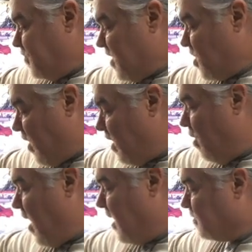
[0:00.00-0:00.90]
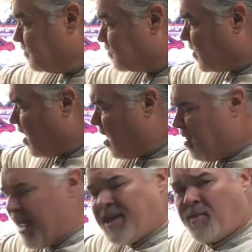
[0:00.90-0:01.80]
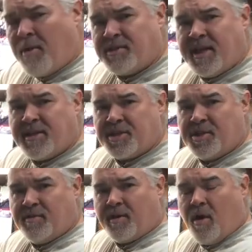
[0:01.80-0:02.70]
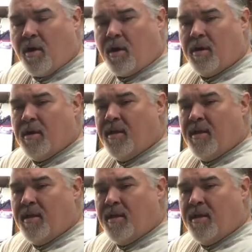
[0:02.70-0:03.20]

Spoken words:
So anyway, that's why we're taking the SilverCar.